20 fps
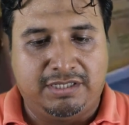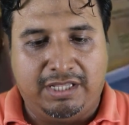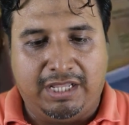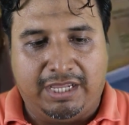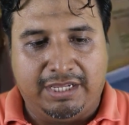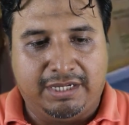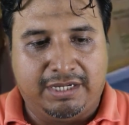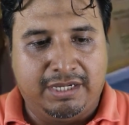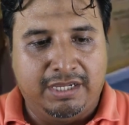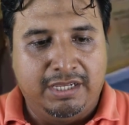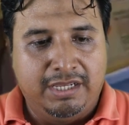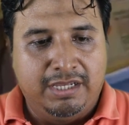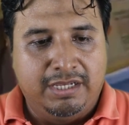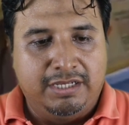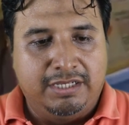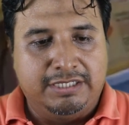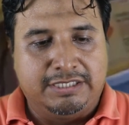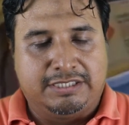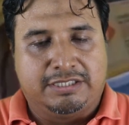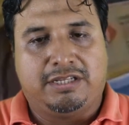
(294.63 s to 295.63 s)
like
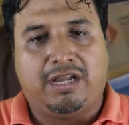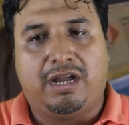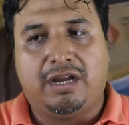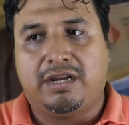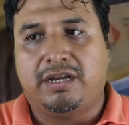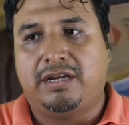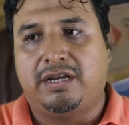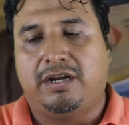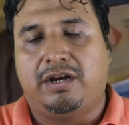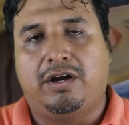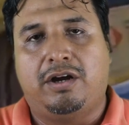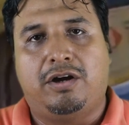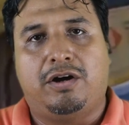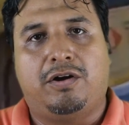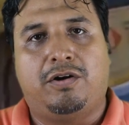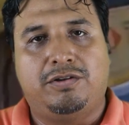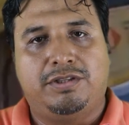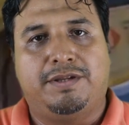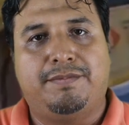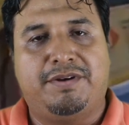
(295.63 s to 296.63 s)
stuck
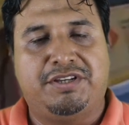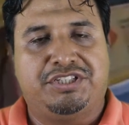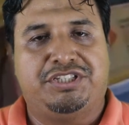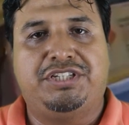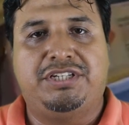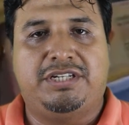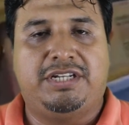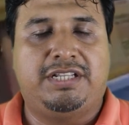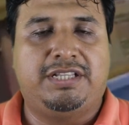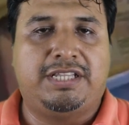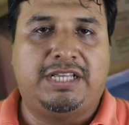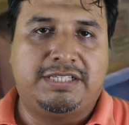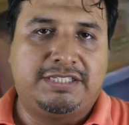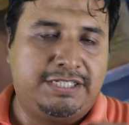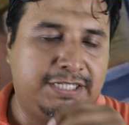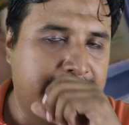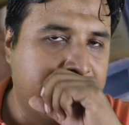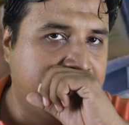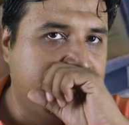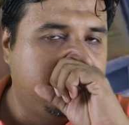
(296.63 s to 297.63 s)
uh, on the machine, and
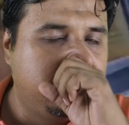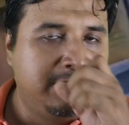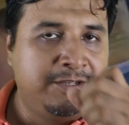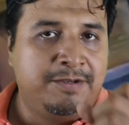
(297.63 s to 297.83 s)
that's it.